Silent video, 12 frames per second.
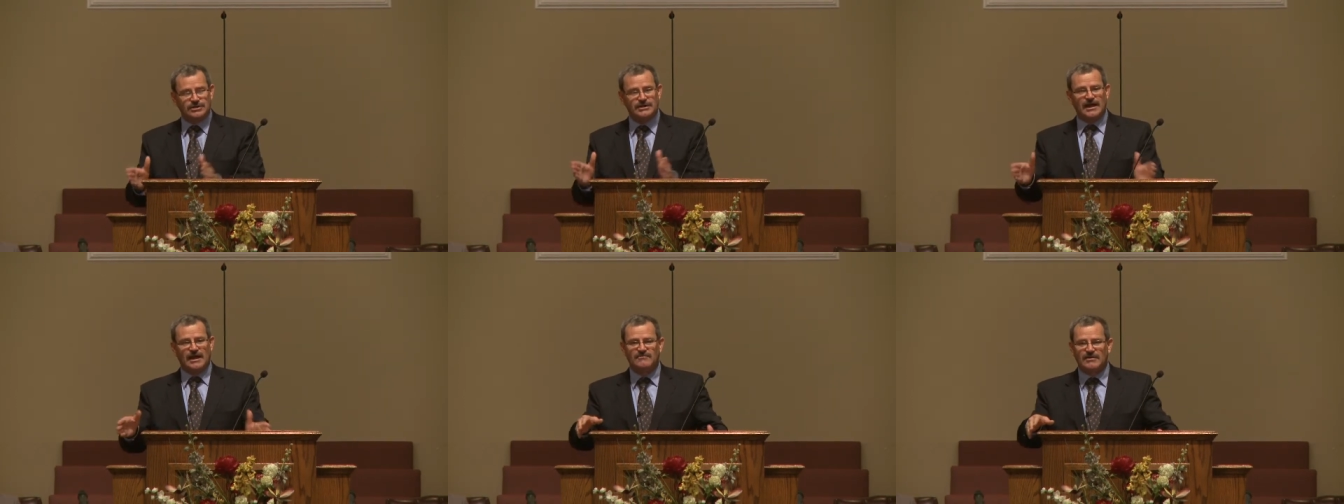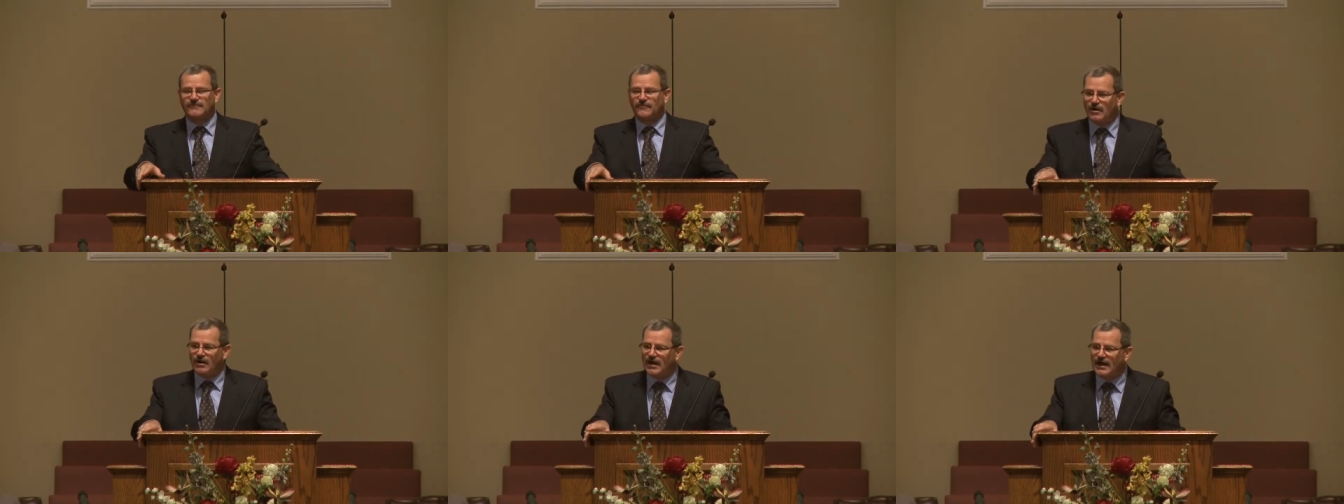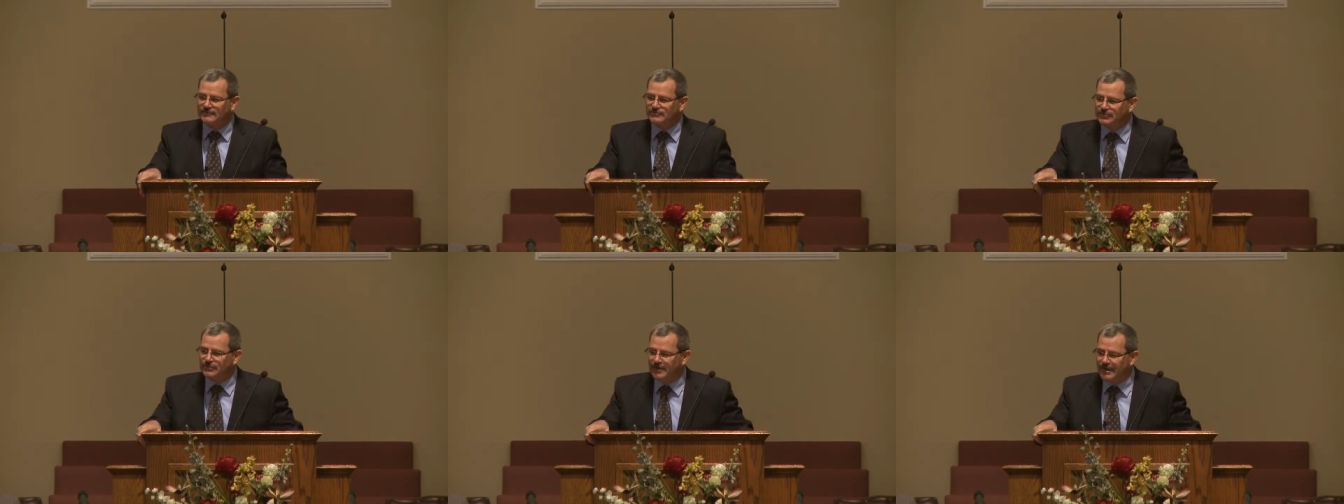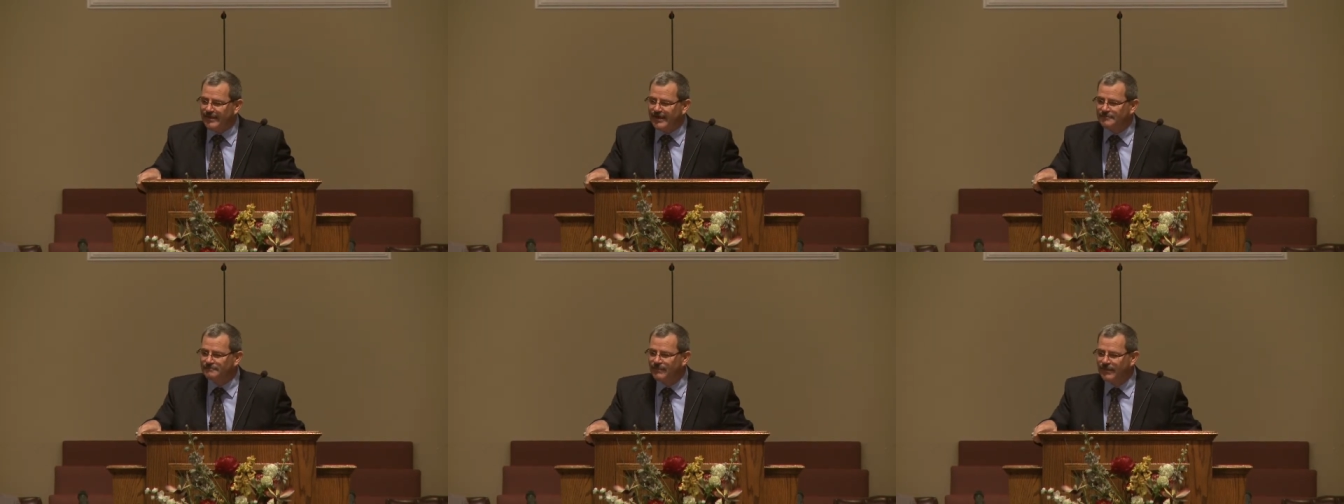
And he has that for our lives too. Amen?